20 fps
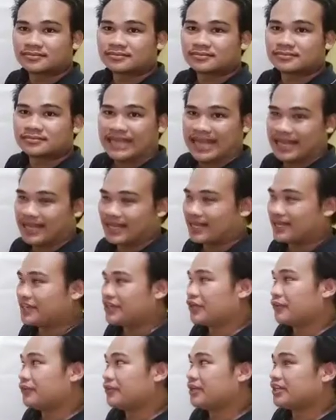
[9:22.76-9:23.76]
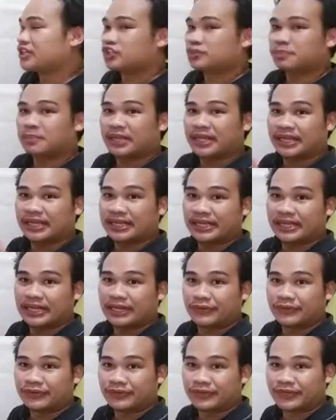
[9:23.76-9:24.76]
Again, I will explain
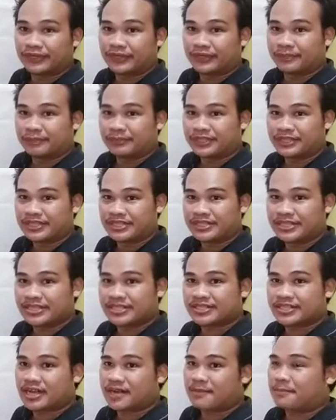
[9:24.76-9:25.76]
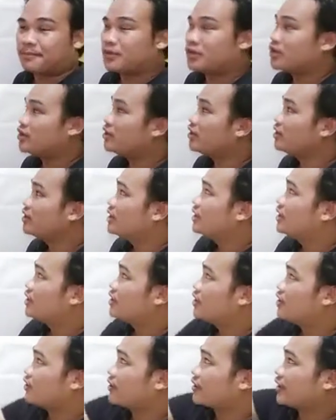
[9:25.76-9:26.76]
our first example.
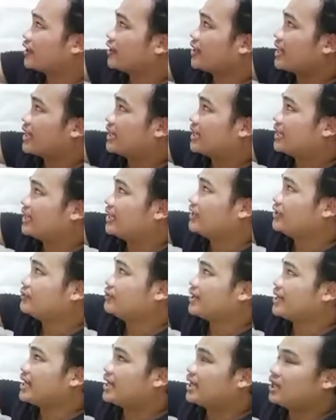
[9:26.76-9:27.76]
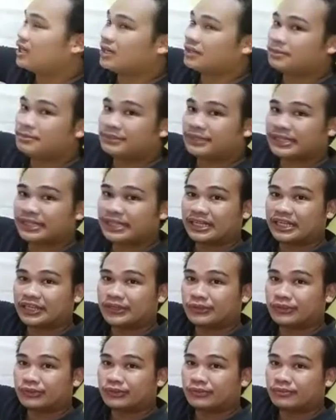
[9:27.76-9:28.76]
Okay, again, we have
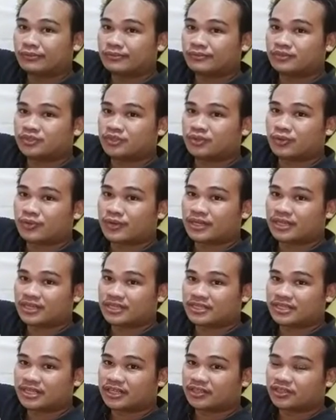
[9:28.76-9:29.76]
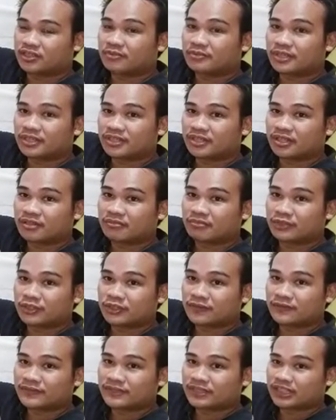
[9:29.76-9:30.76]
beryllium. So what is the atomic number of
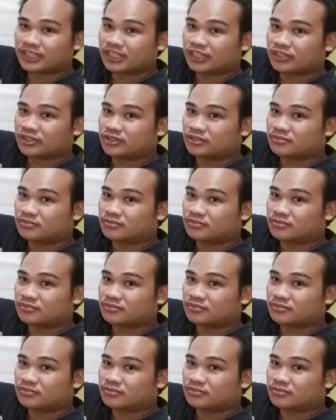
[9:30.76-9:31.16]
beryllium?